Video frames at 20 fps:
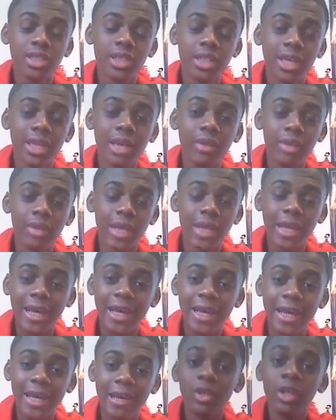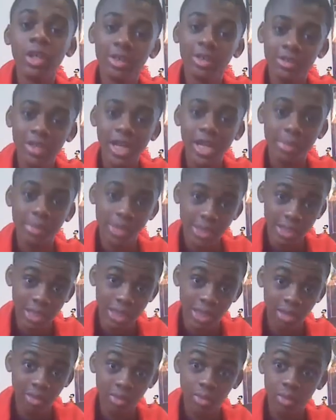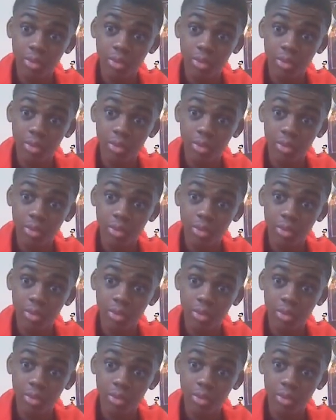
and now we have Travis Knight,